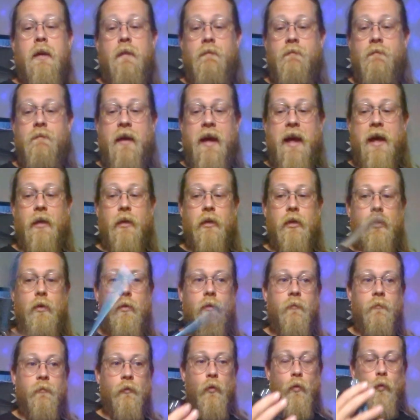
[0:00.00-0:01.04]

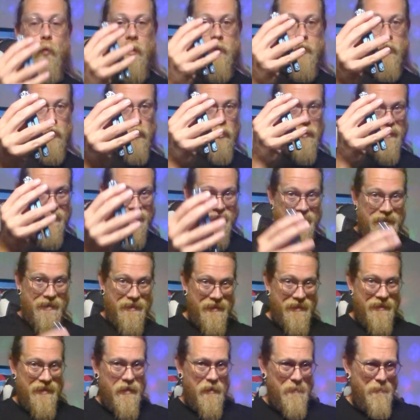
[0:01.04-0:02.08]
value for what you're
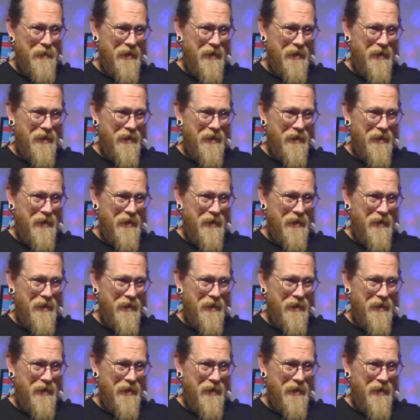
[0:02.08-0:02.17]
getting in a